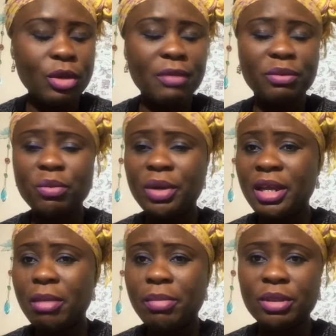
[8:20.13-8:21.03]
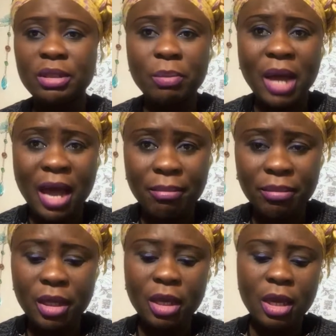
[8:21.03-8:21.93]
You don't have to worry about
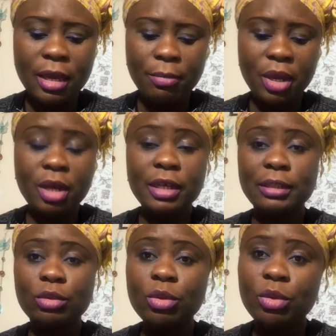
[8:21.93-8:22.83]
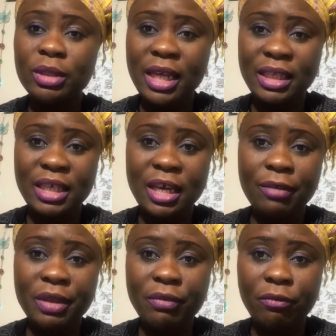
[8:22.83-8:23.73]
spam because Google takes
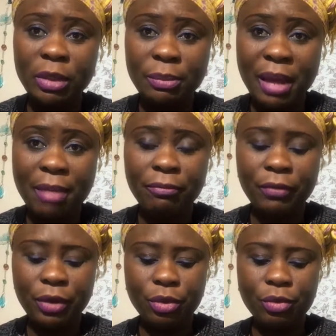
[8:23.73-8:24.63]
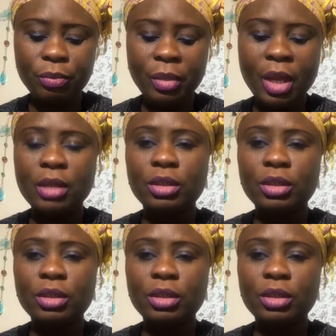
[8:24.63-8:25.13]
care of the spam for you.